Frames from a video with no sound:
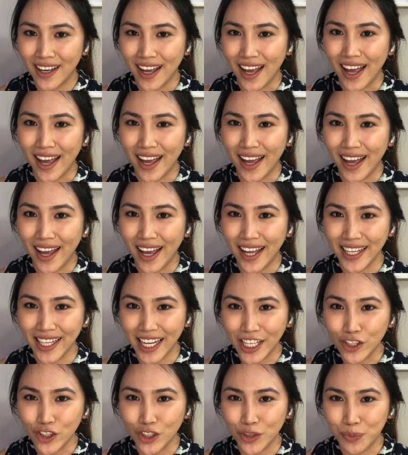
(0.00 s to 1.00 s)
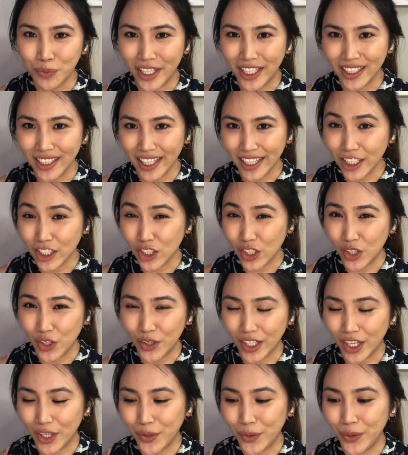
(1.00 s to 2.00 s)
an Asian brand like a
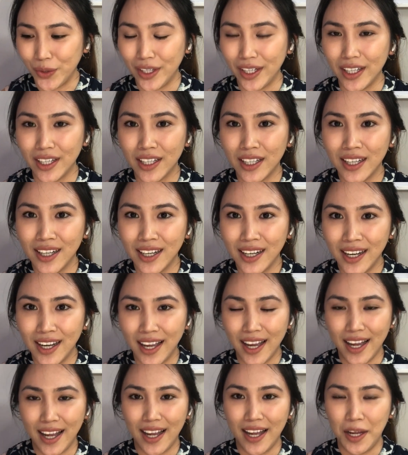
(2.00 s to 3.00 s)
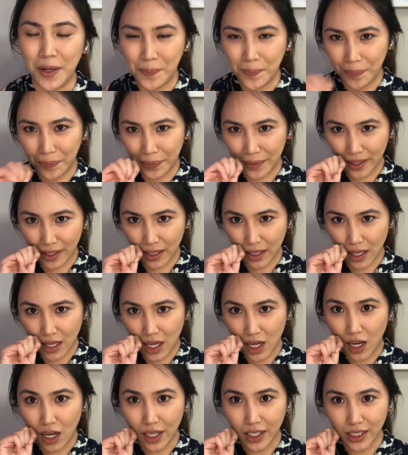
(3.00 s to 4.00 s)
Toyota or a
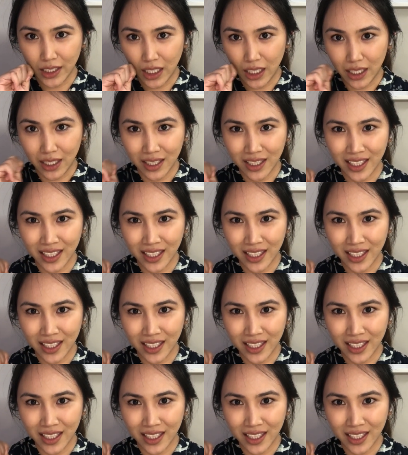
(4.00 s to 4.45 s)
Honda.